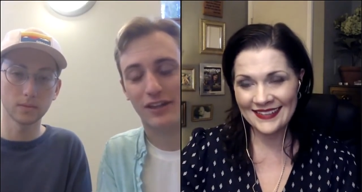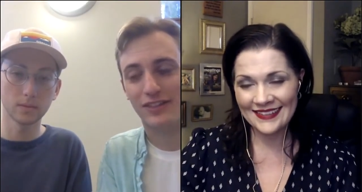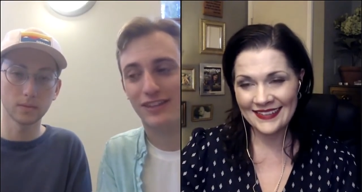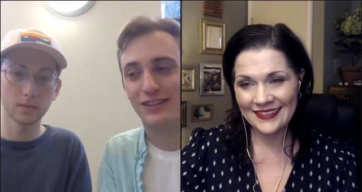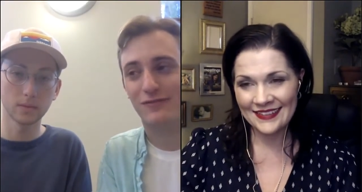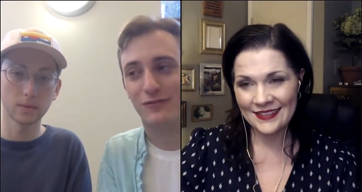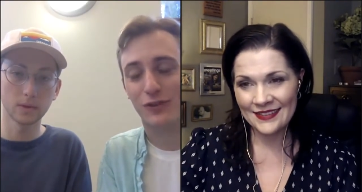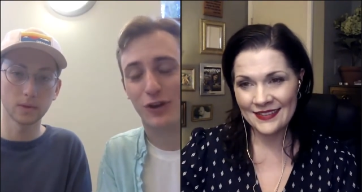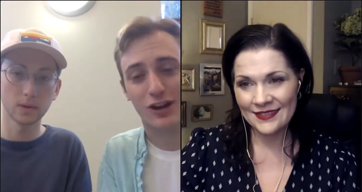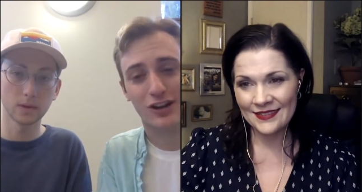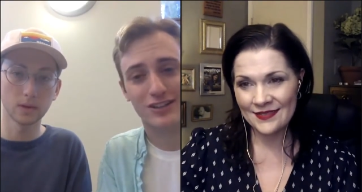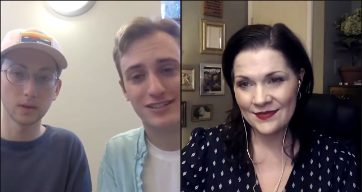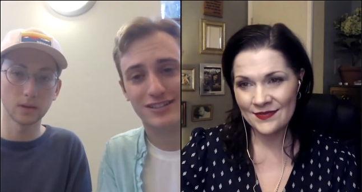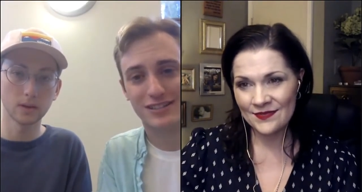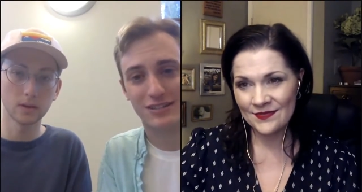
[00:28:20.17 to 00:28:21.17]
Speaker 1: think for
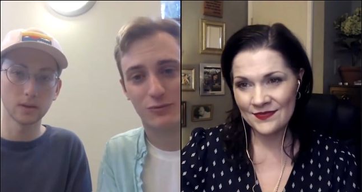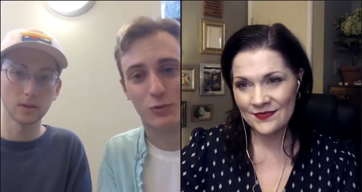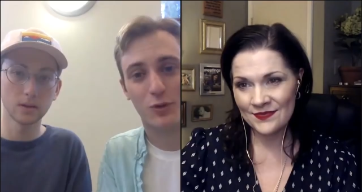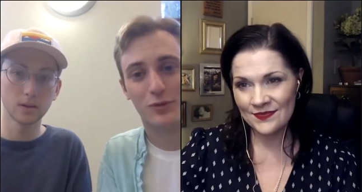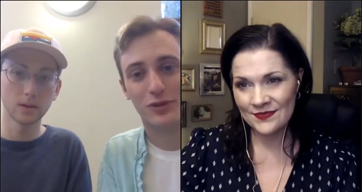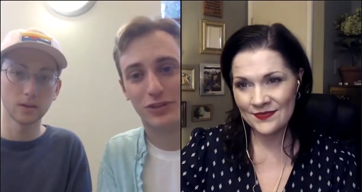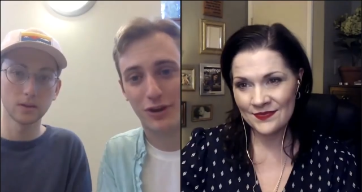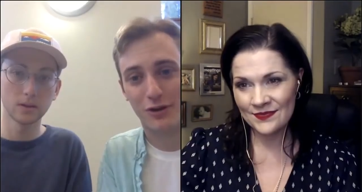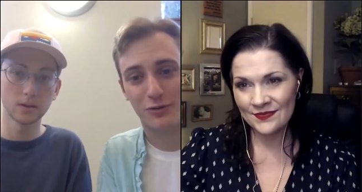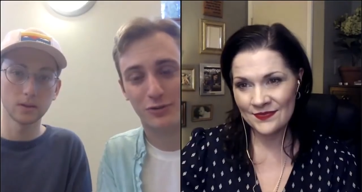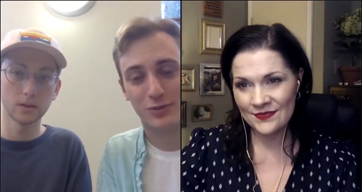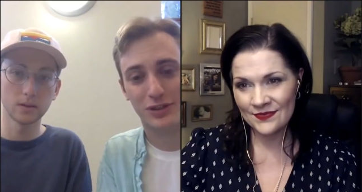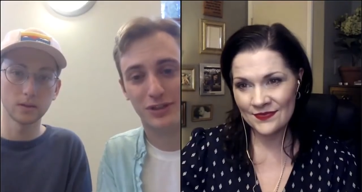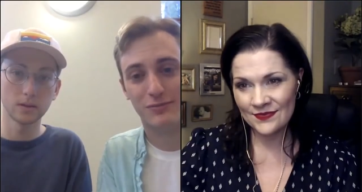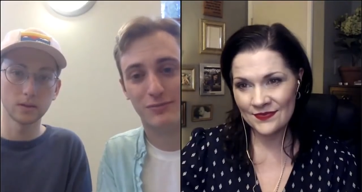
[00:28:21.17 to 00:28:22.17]
us what we thought would be
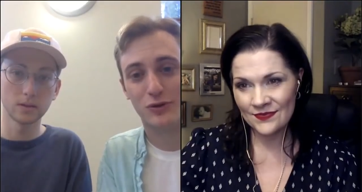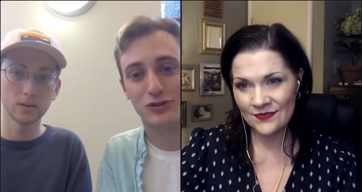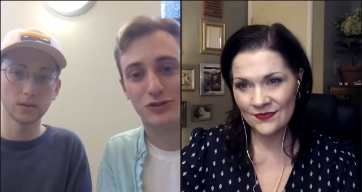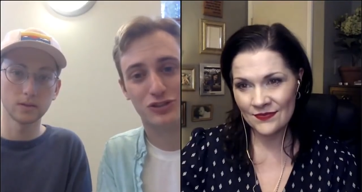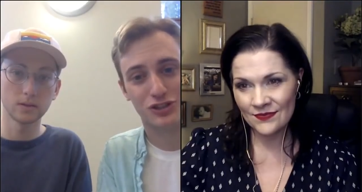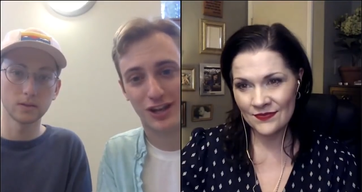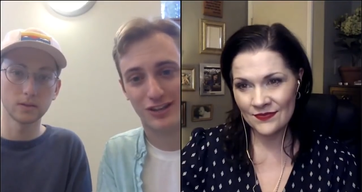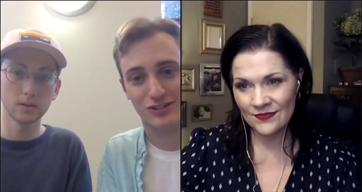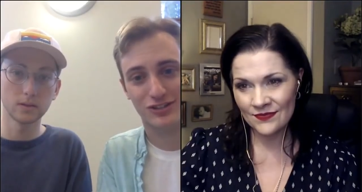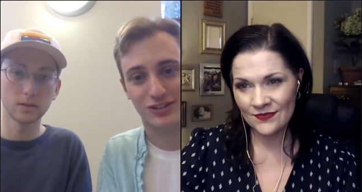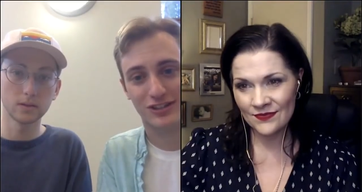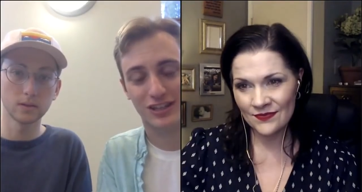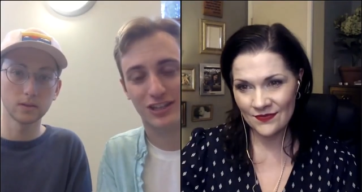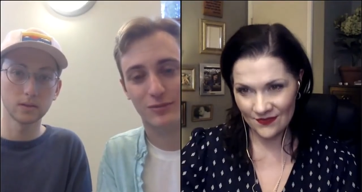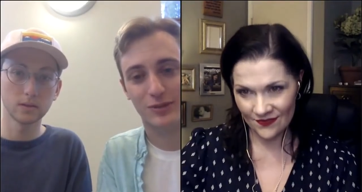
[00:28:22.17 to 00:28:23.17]
the most challenging thing in
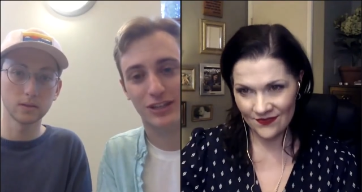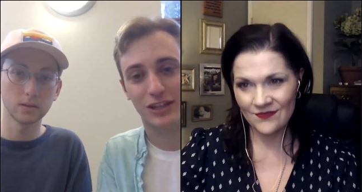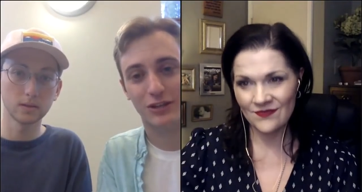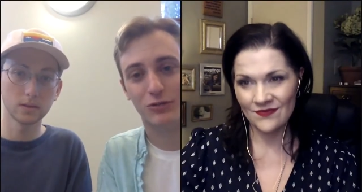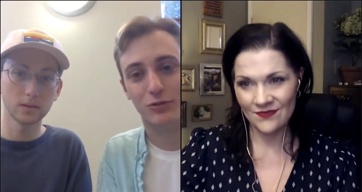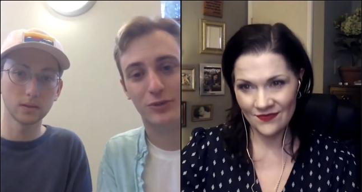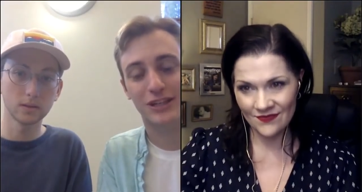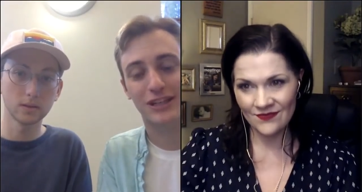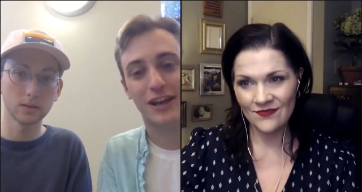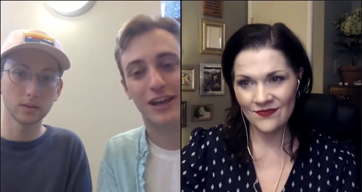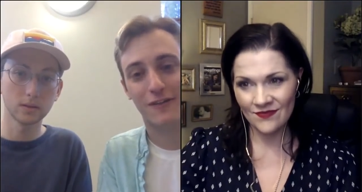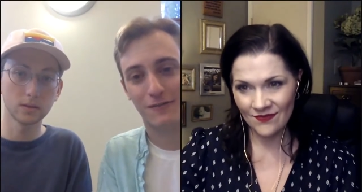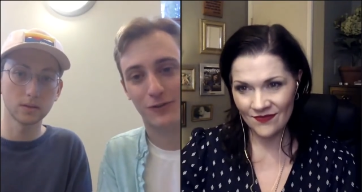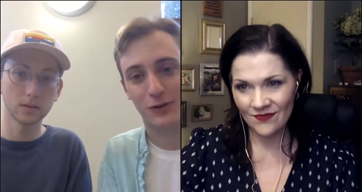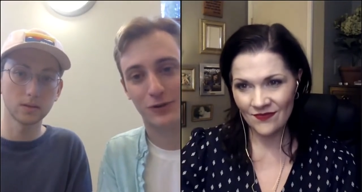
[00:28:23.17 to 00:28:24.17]
the beginning would be to get
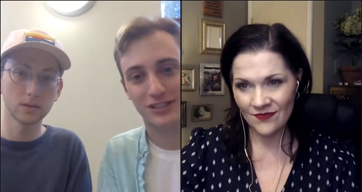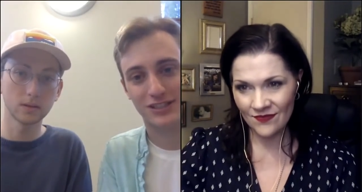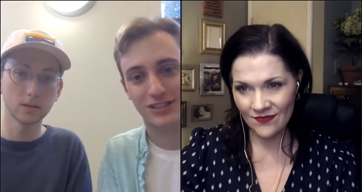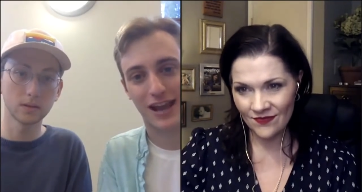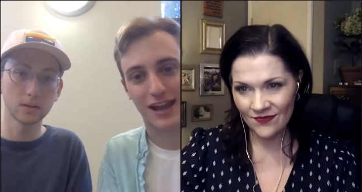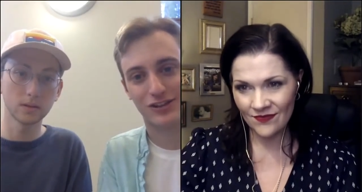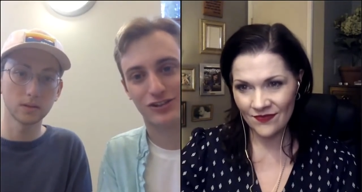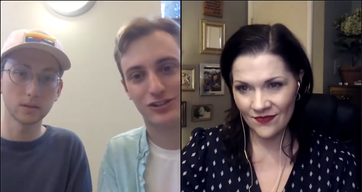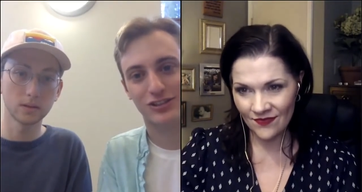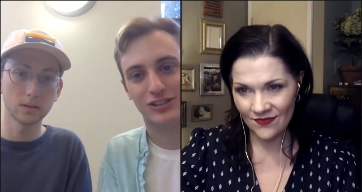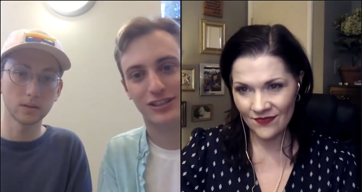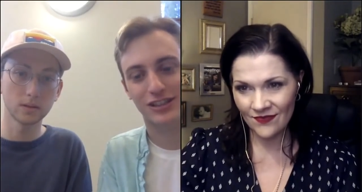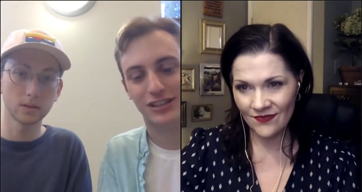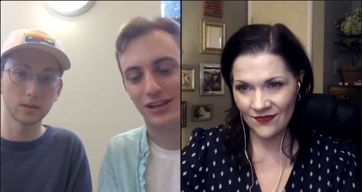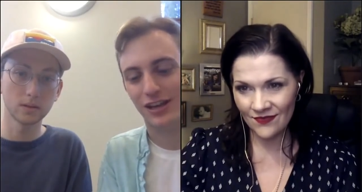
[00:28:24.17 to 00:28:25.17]
folks to
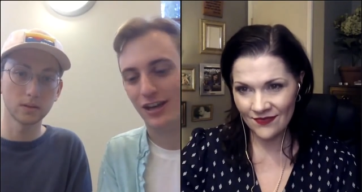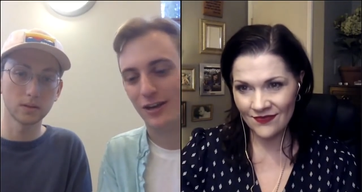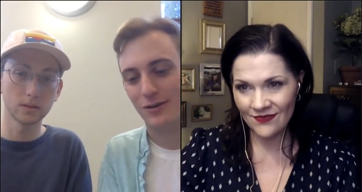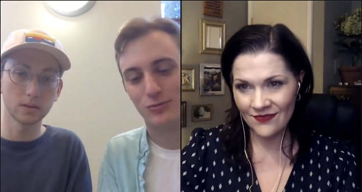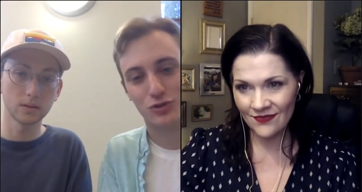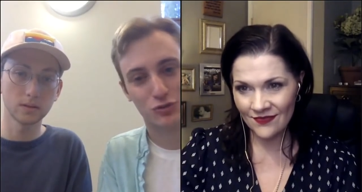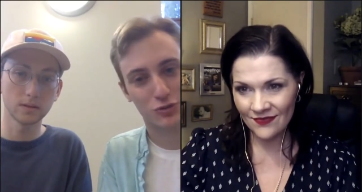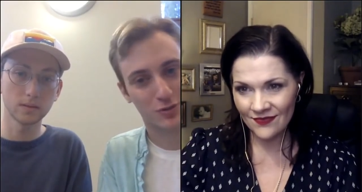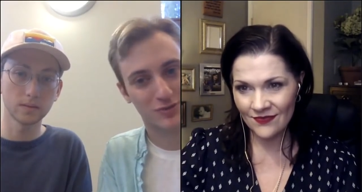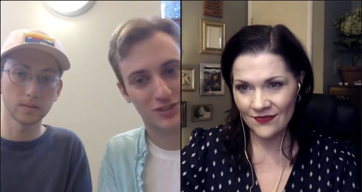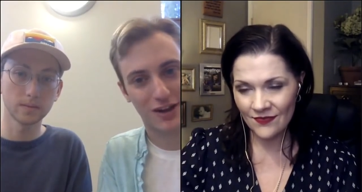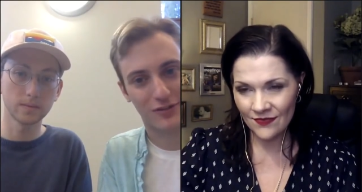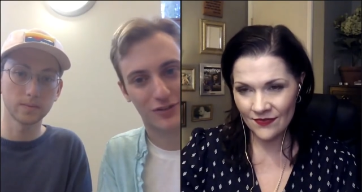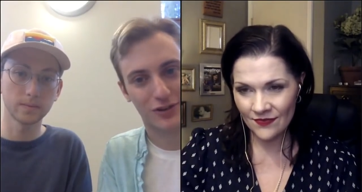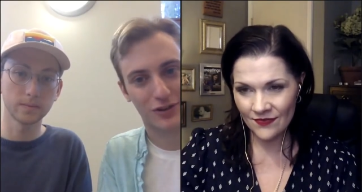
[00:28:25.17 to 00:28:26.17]
actually trim
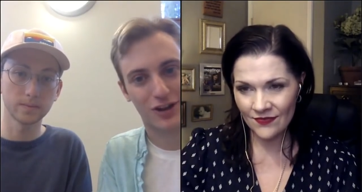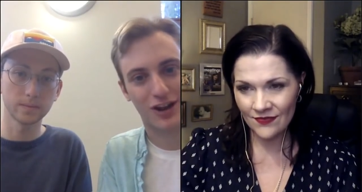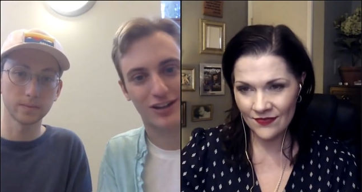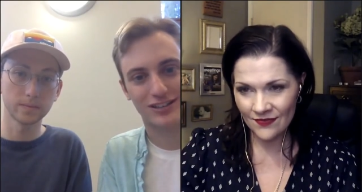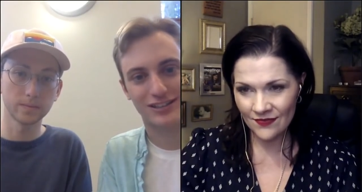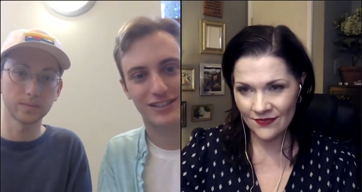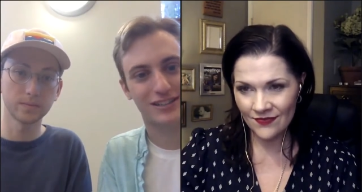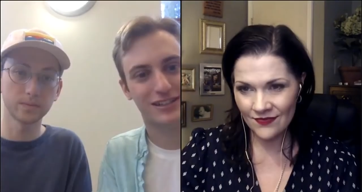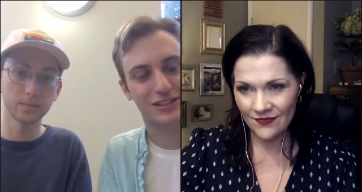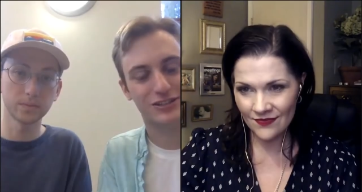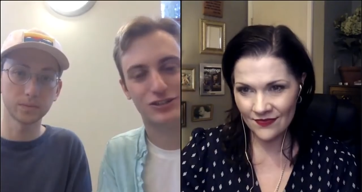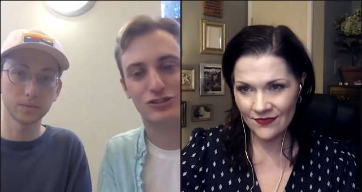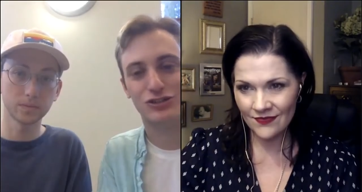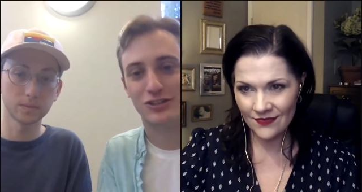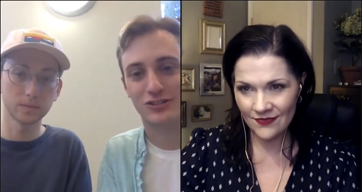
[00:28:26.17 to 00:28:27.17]
down their content into
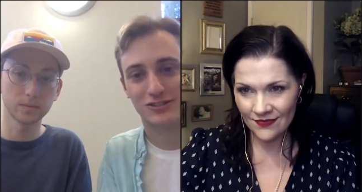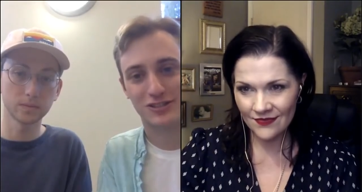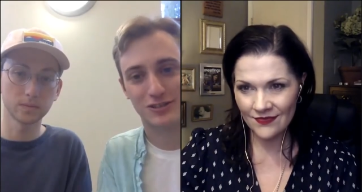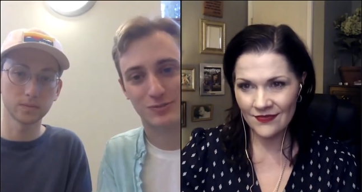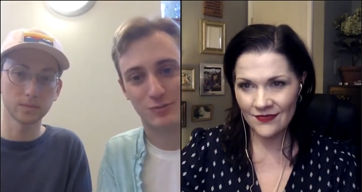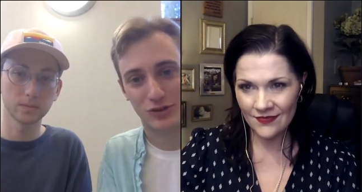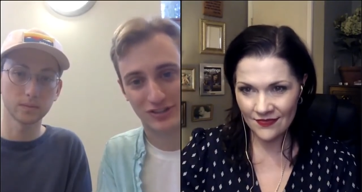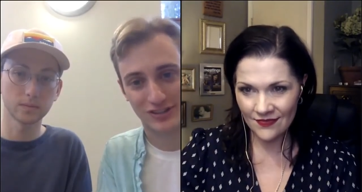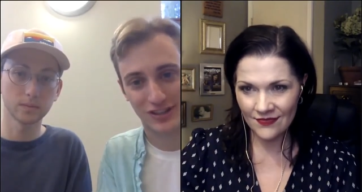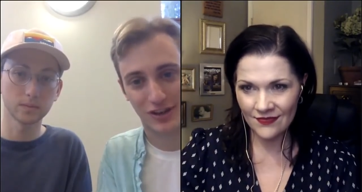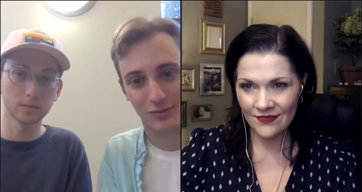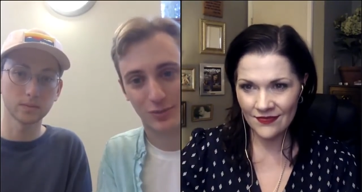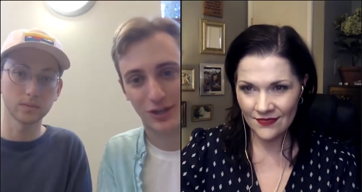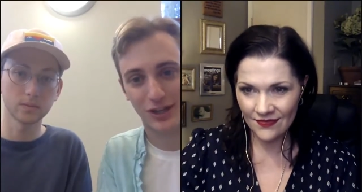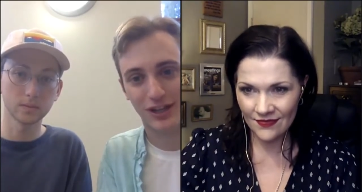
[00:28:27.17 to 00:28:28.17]
just a small
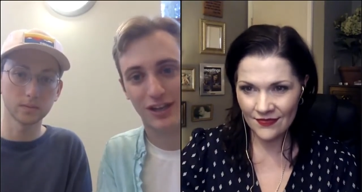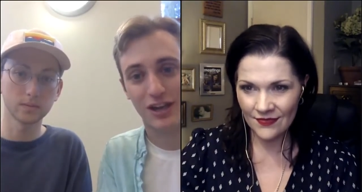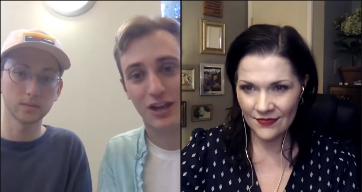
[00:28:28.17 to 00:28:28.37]
soundbite.